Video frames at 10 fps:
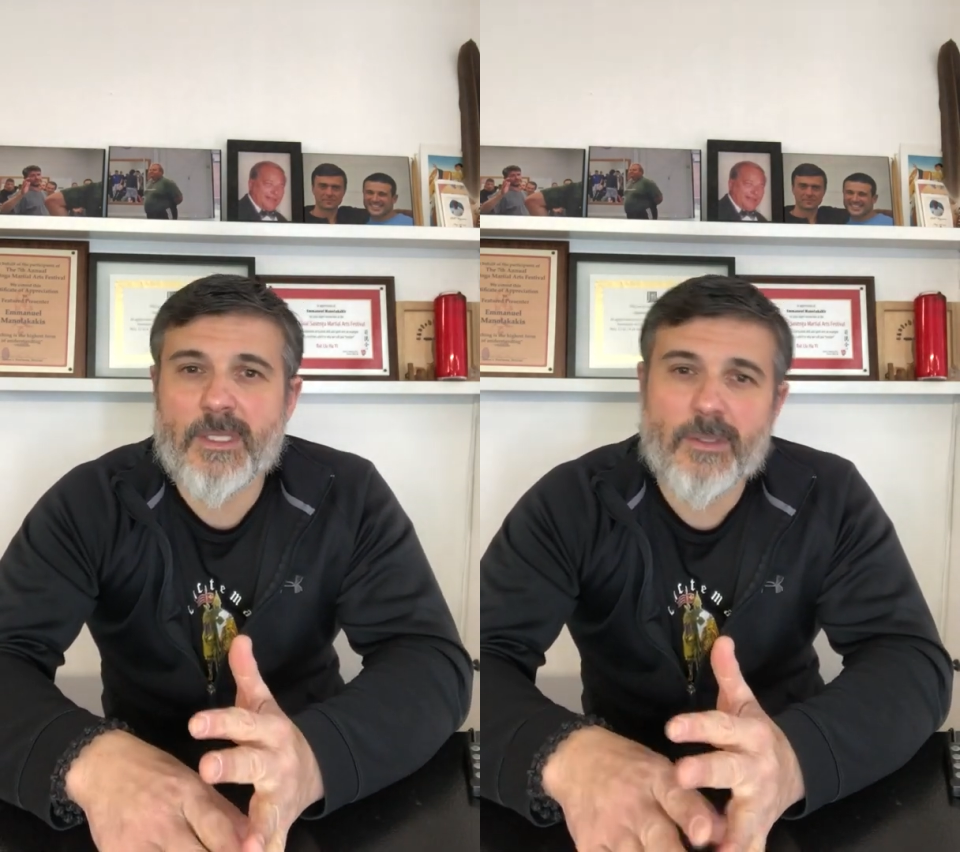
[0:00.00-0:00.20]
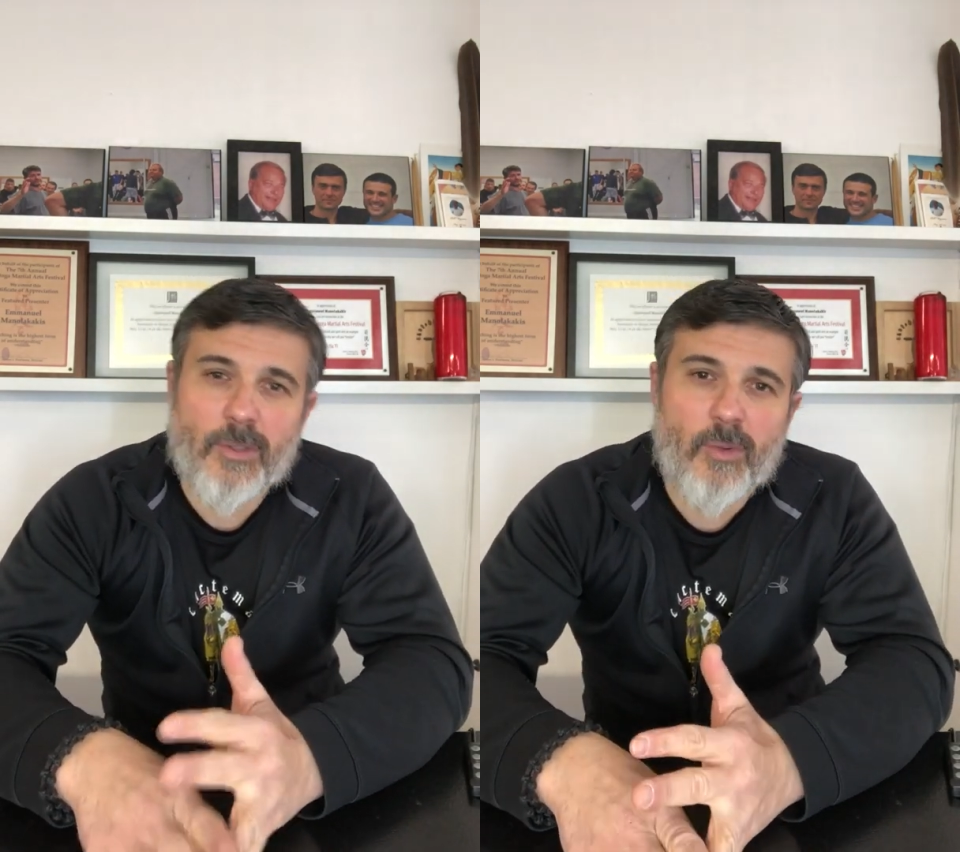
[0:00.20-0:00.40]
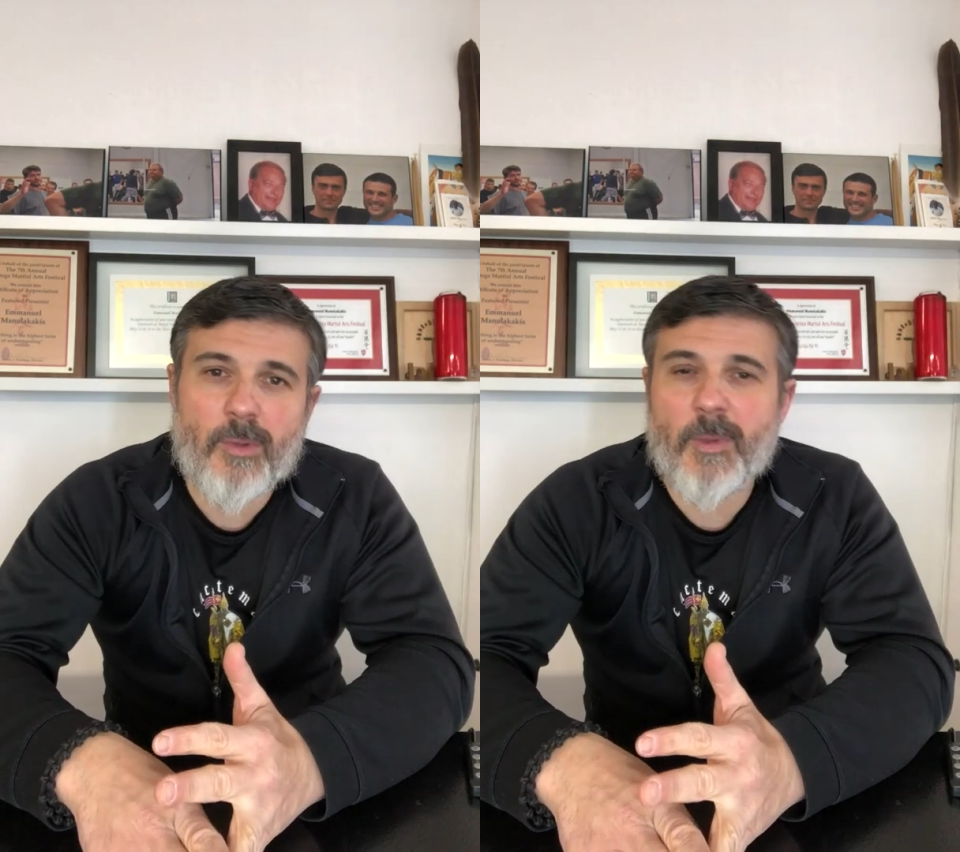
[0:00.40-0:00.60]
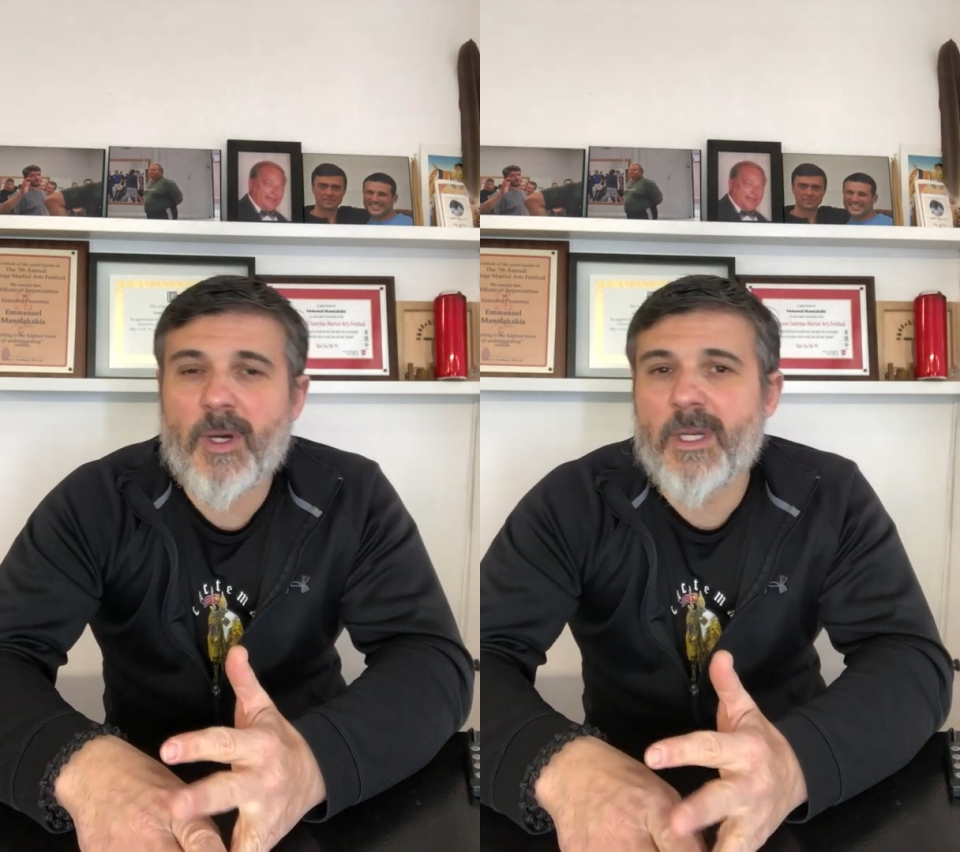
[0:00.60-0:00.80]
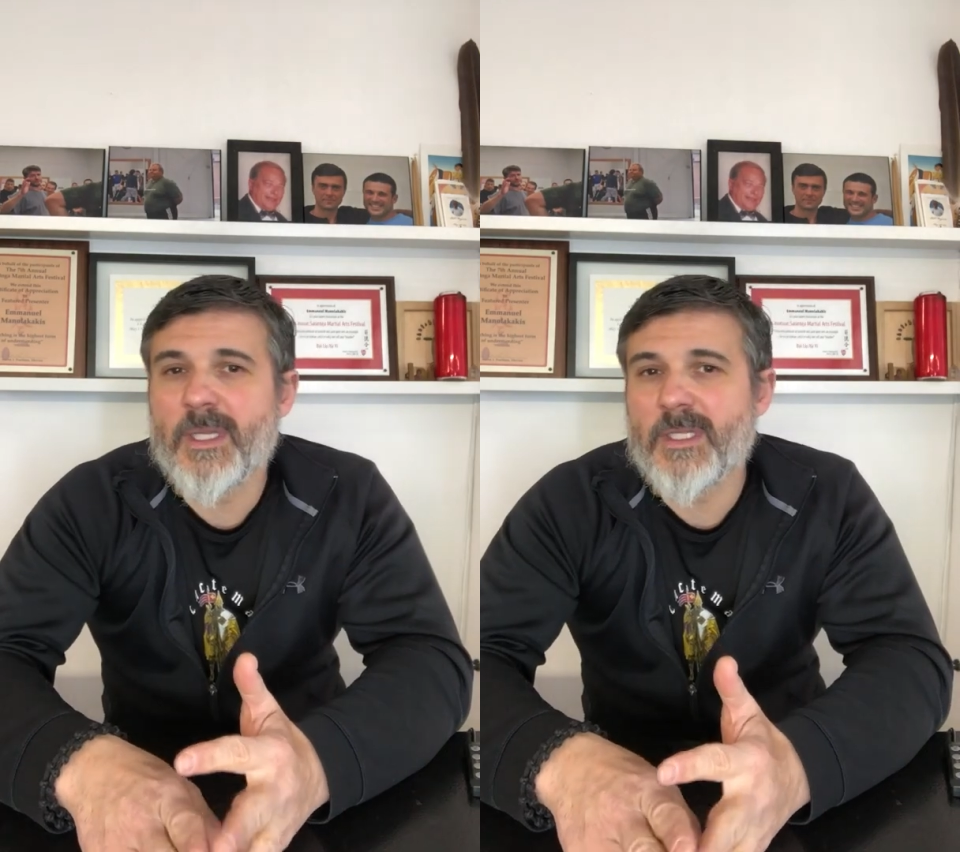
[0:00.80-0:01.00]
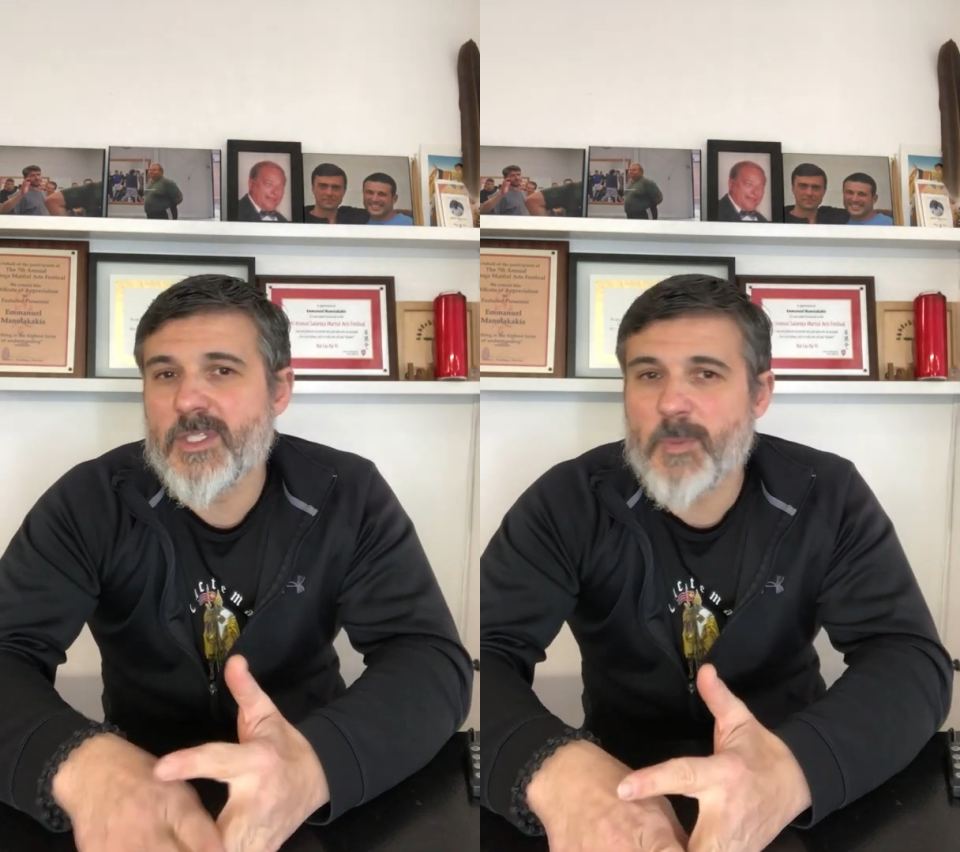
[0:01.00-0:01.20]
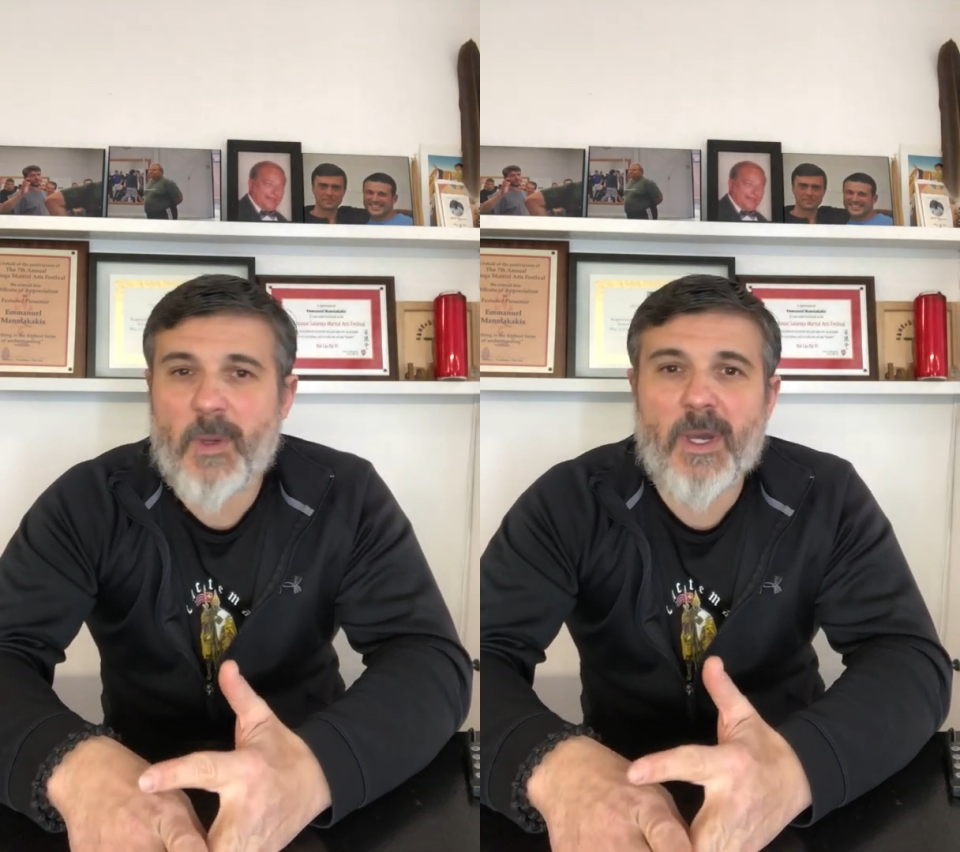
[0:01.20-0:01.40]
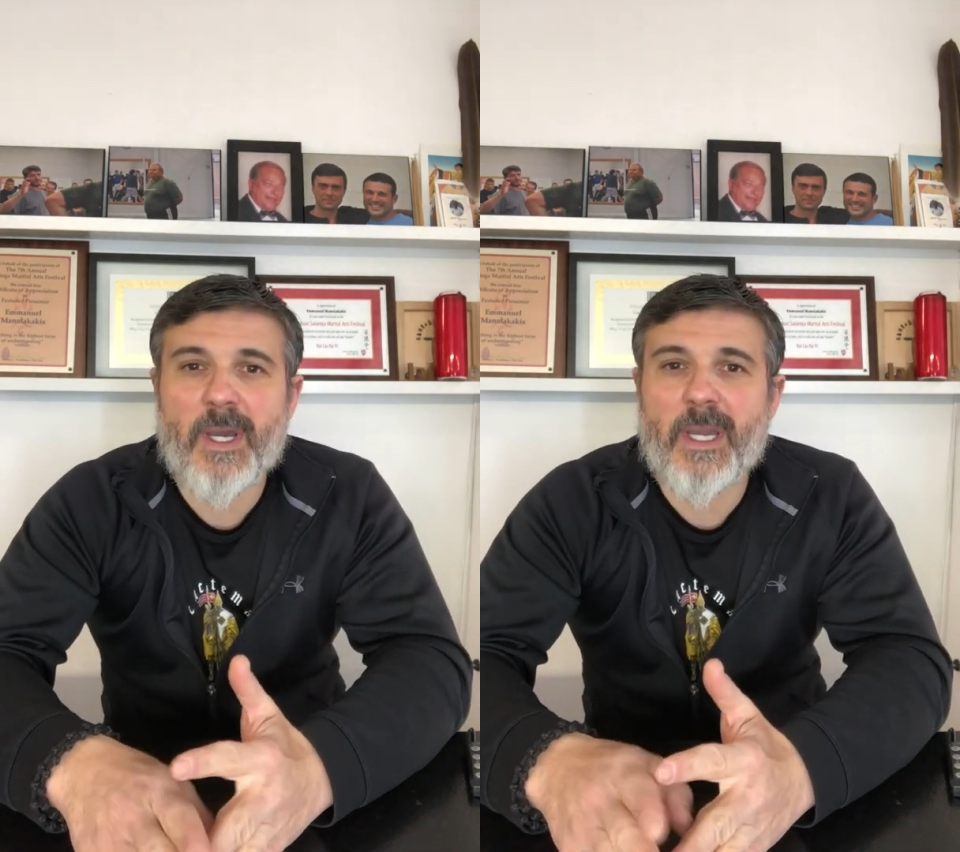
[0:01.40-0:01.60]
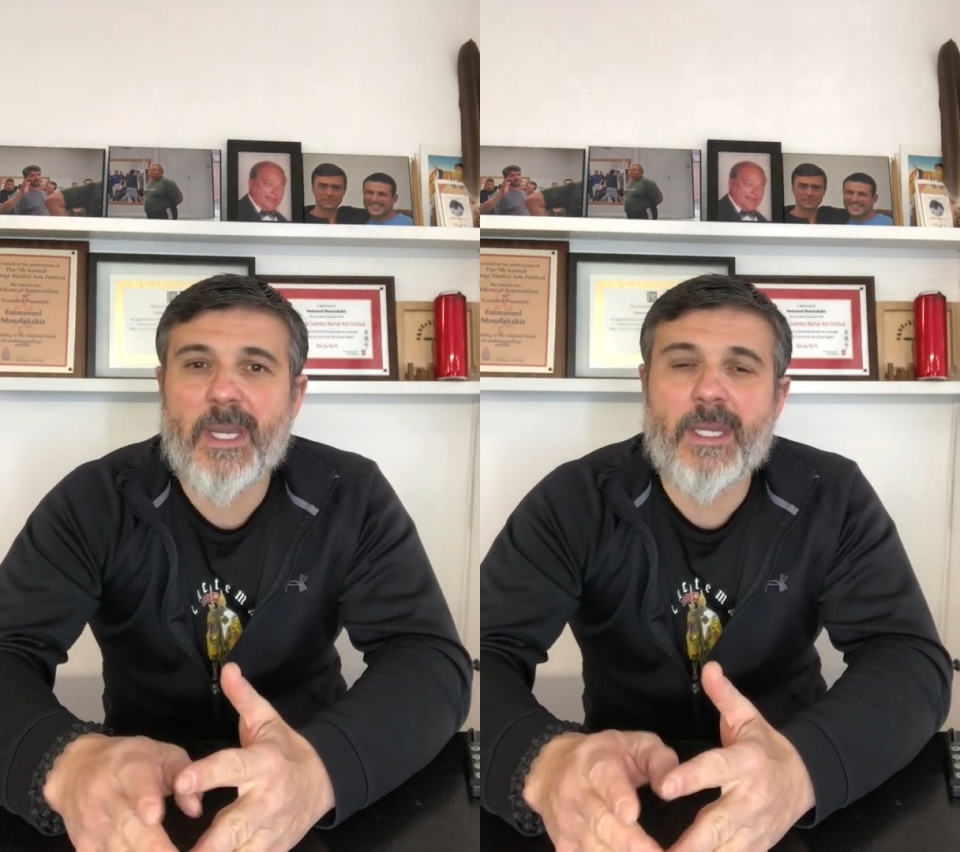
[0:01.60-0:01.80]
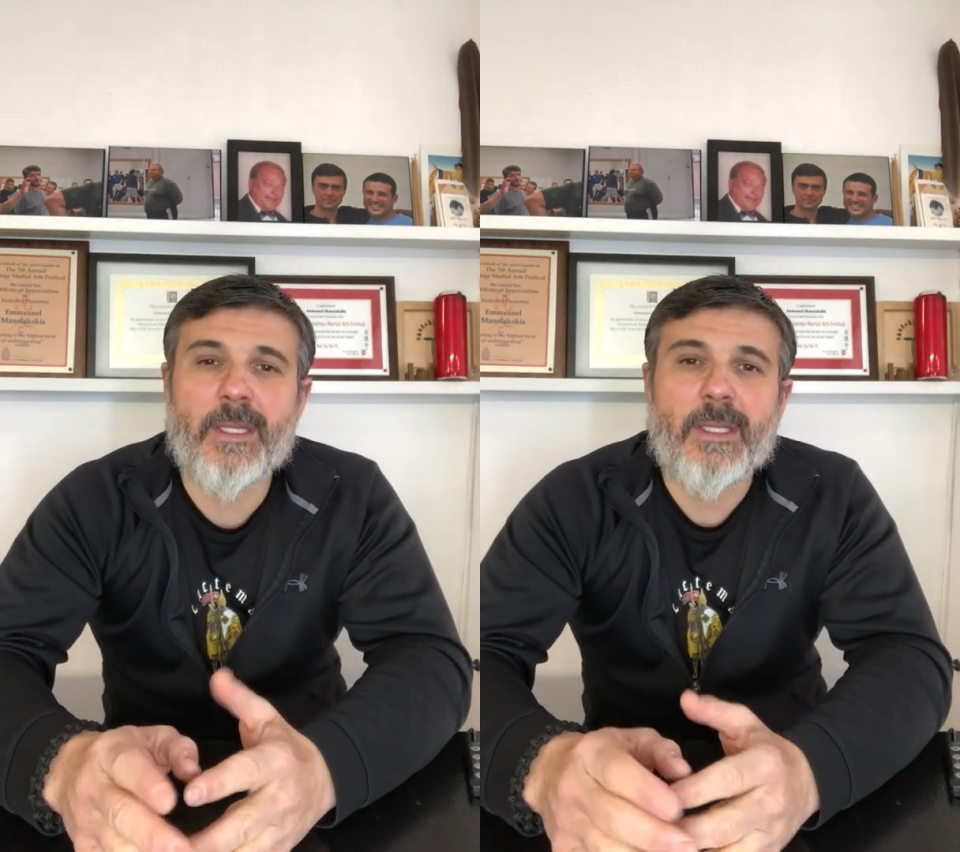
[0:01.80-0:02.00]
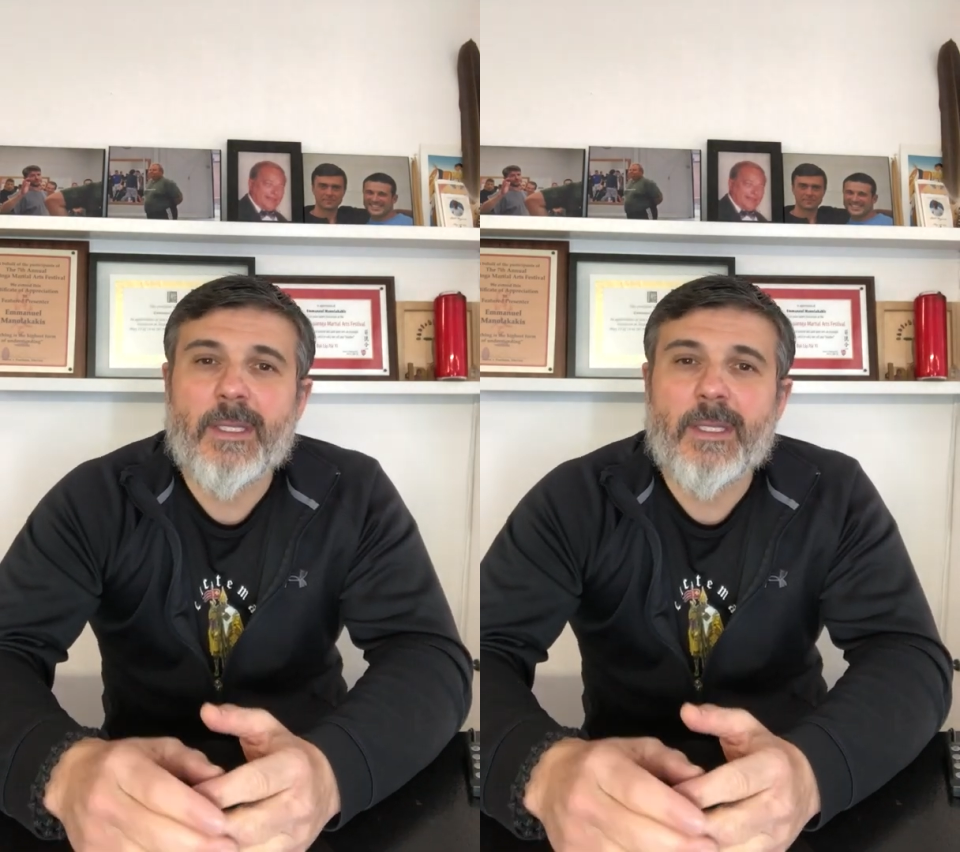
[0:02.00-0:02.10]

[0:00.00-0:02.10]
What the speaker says: the lower body, the spine,